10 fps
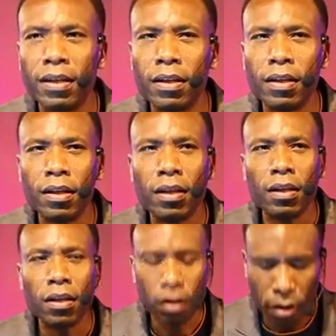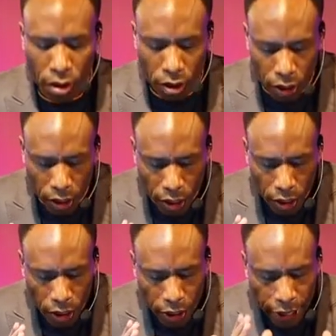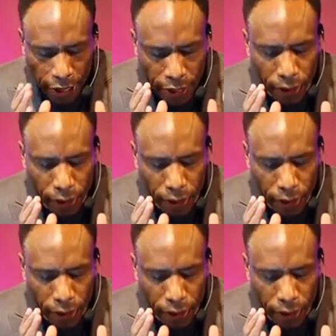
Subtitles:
(no one is talking)